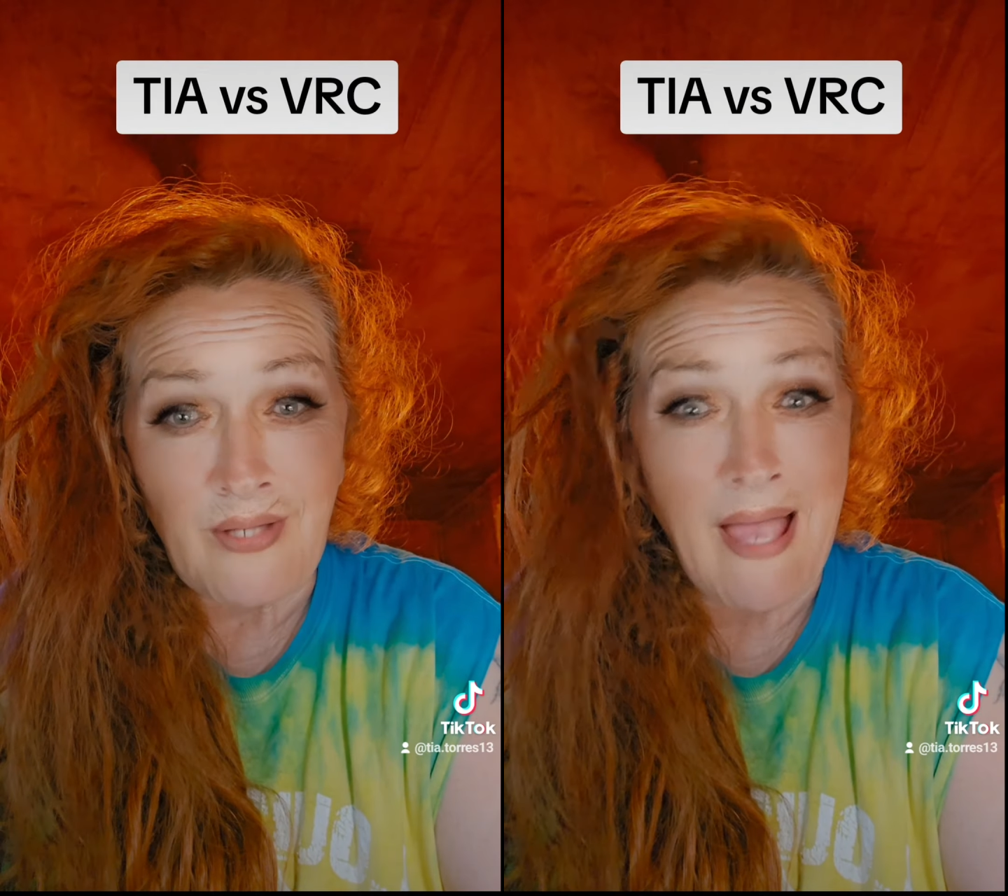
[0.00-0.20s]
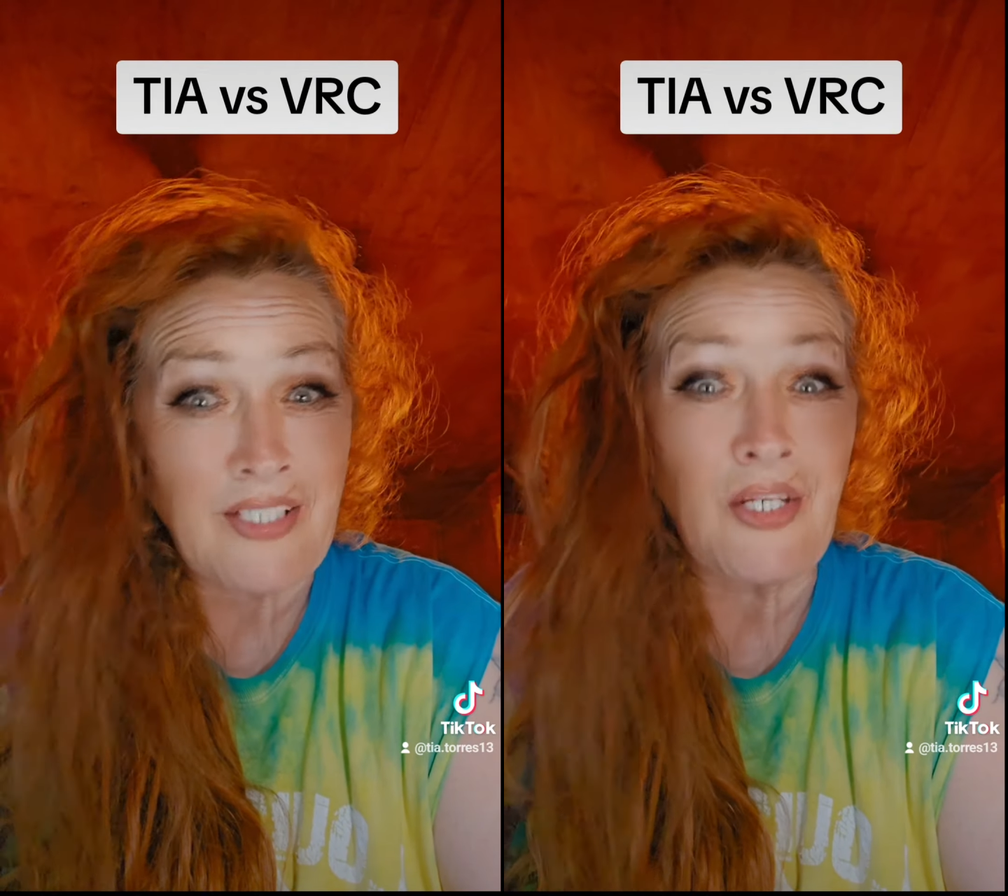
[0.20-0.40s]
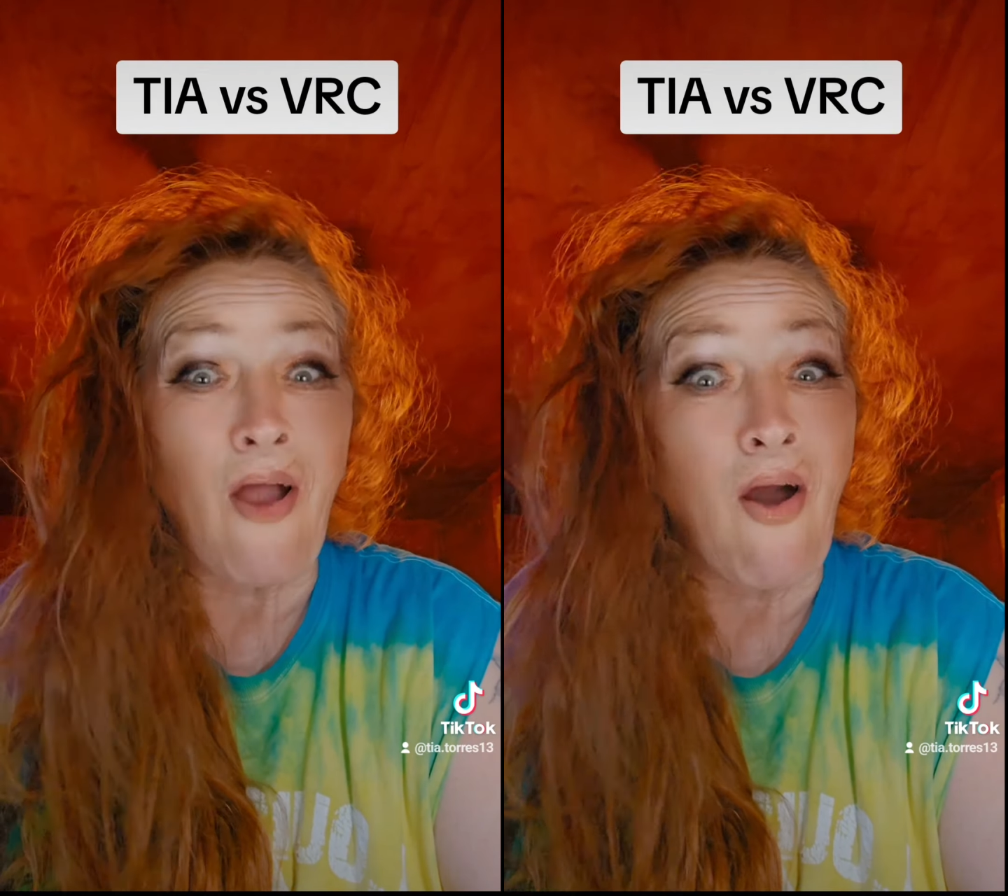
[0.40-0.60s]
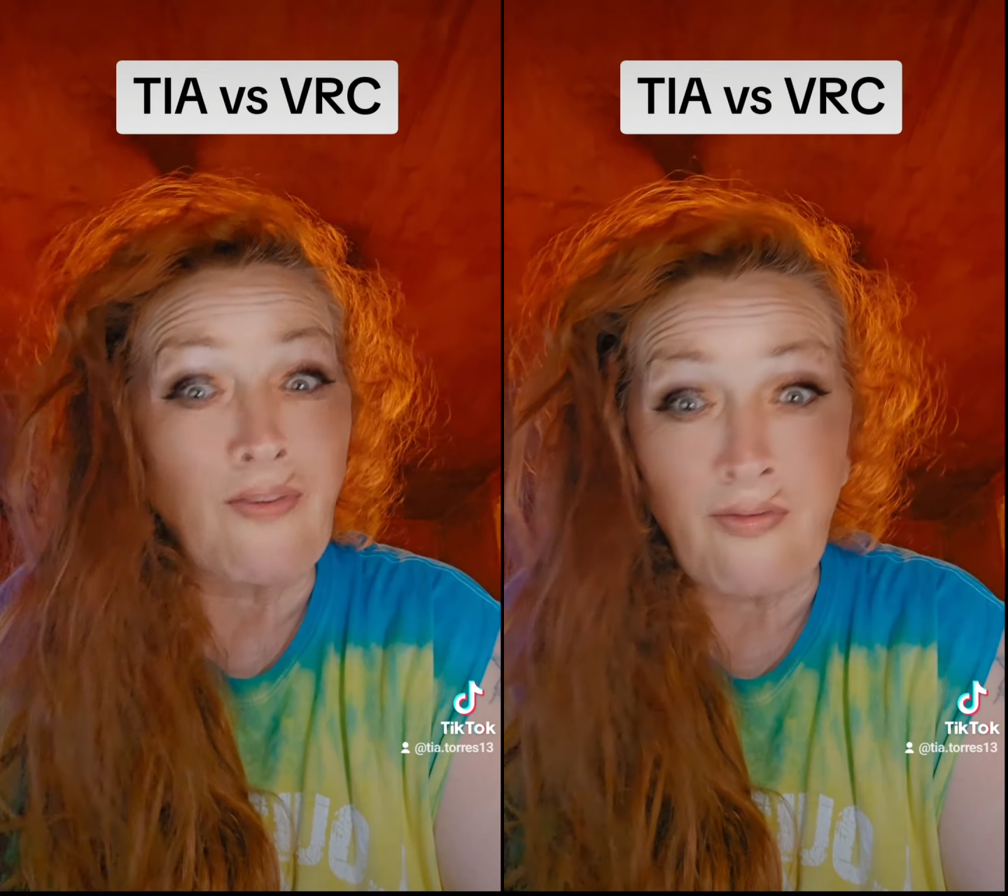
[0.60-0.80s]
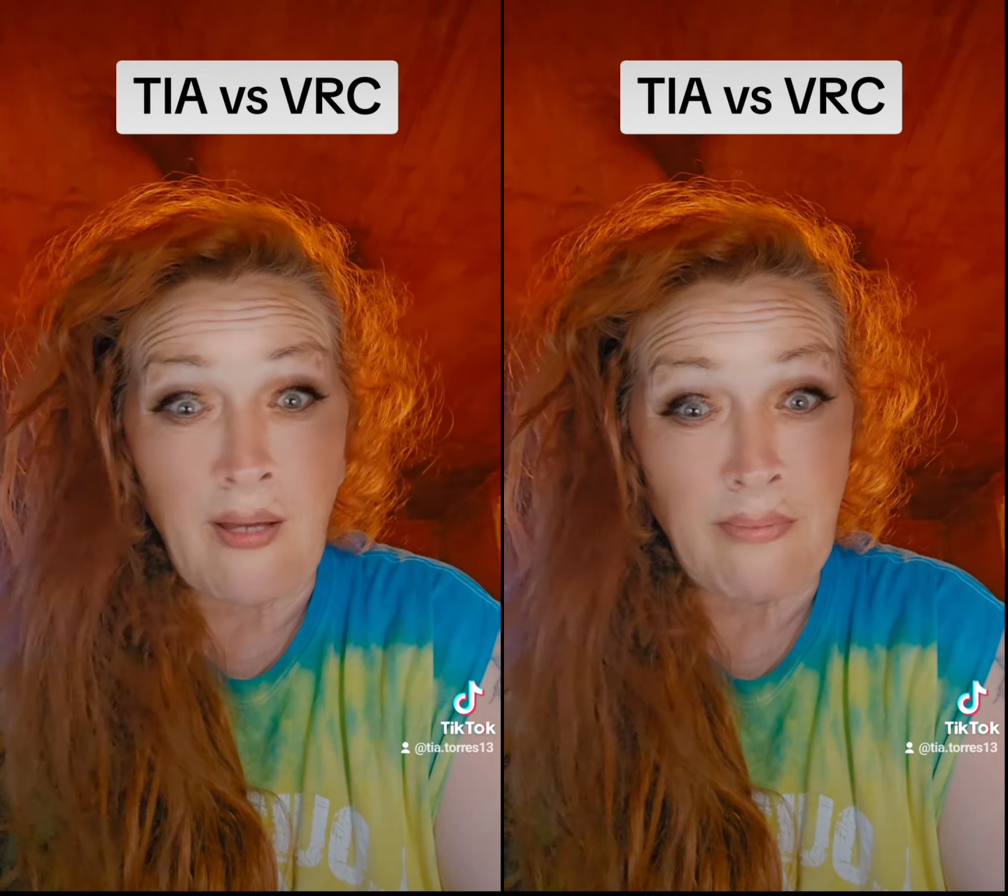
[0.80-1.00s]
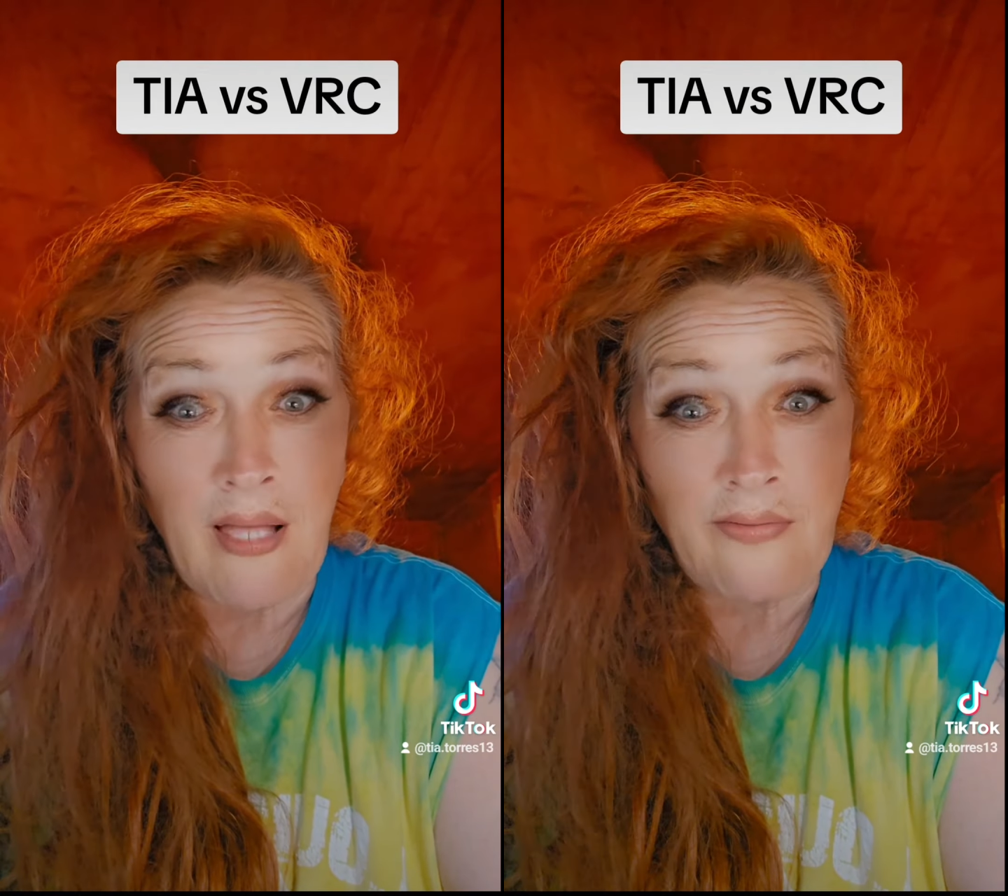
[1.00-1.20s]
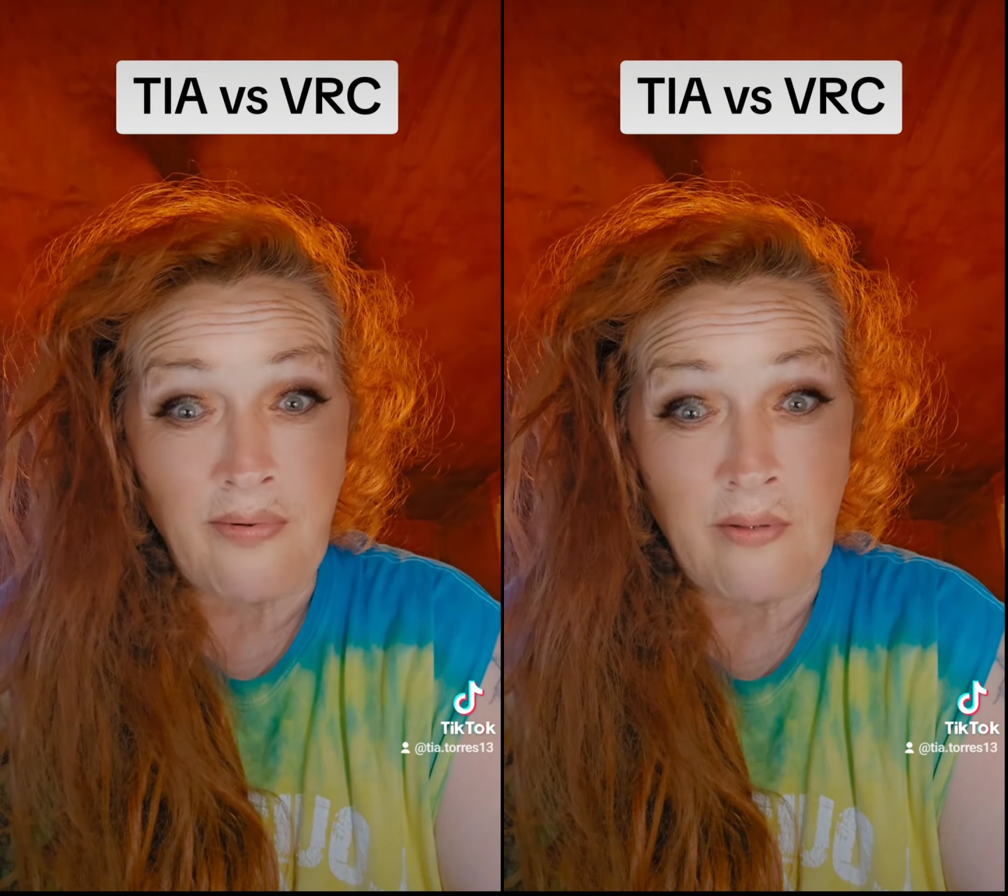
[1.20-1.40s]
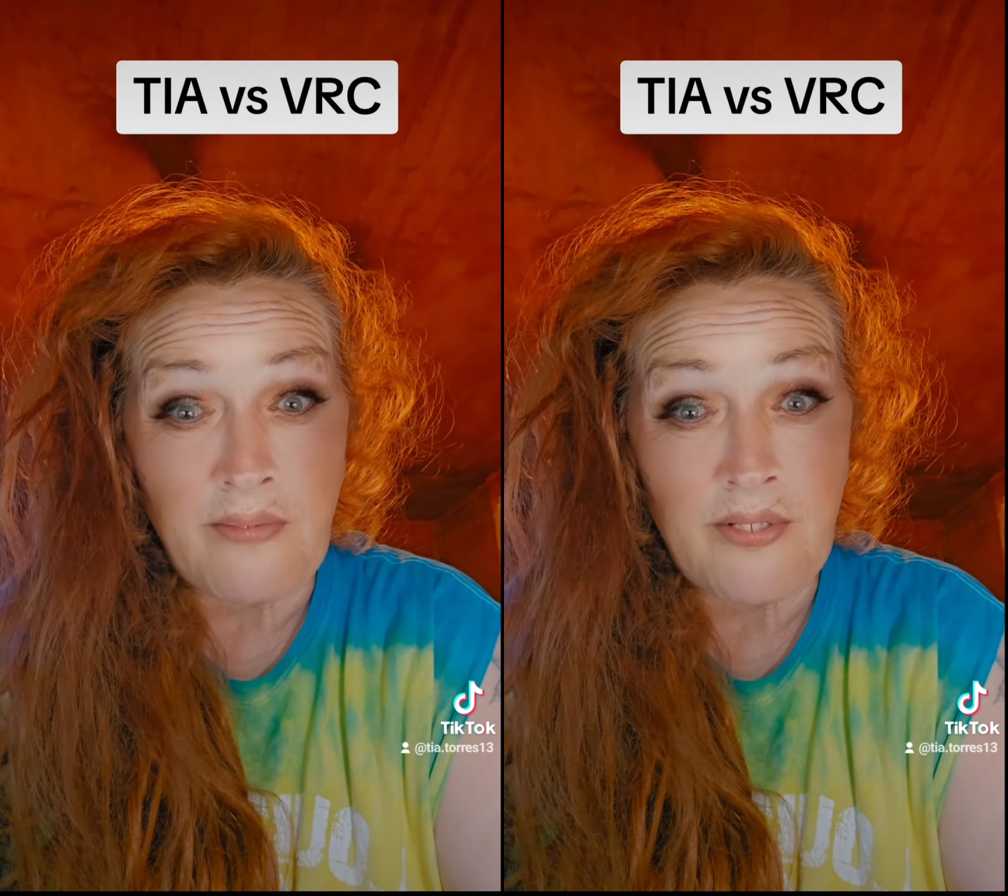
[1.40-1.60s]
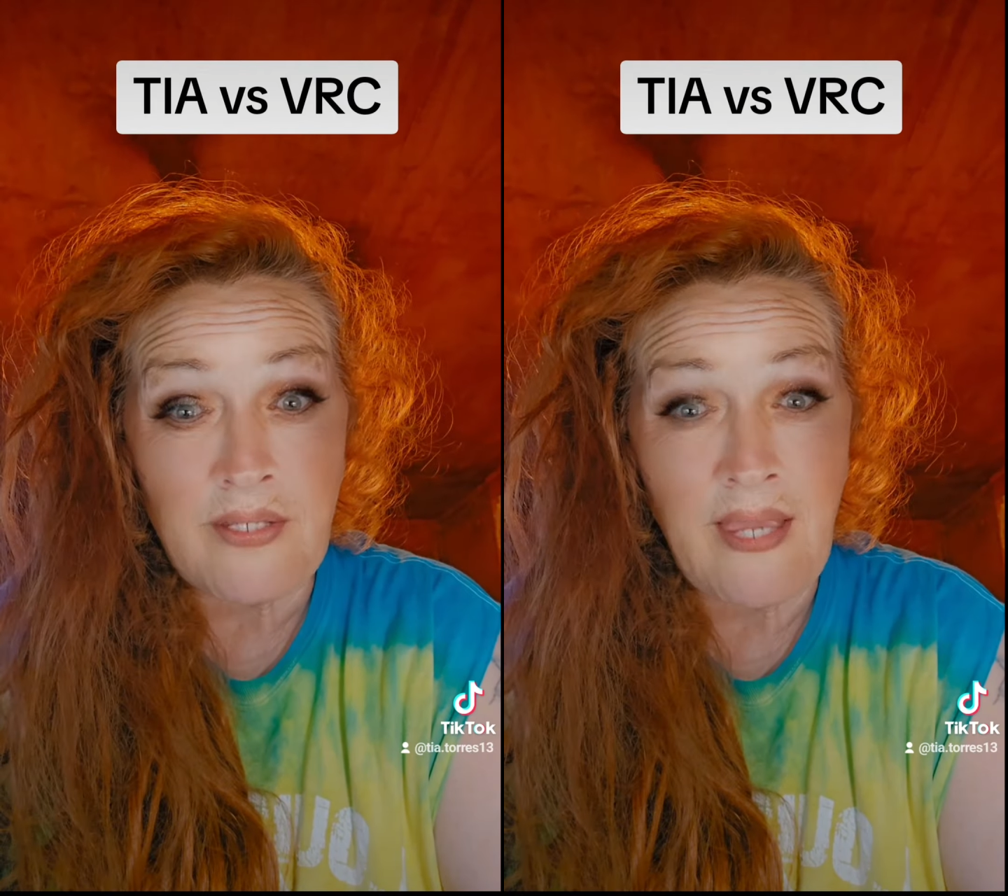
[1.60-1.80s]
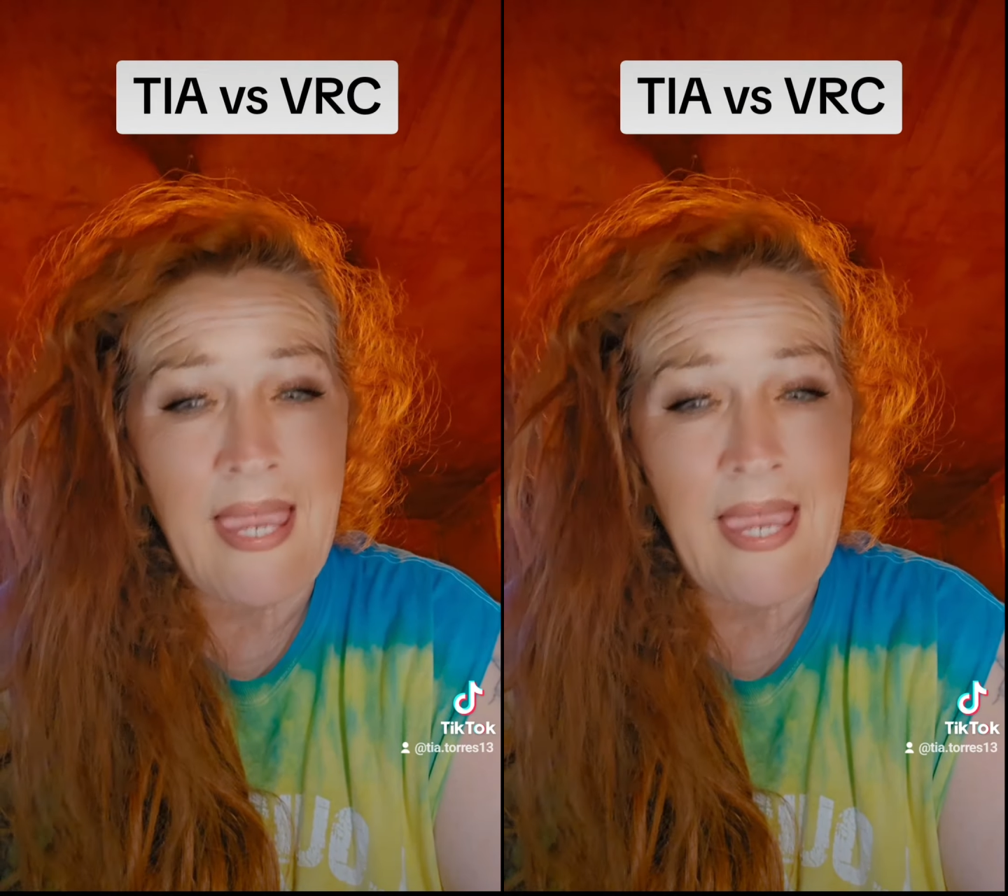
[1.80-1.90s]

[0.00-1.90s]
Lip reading: actually all of my platforms,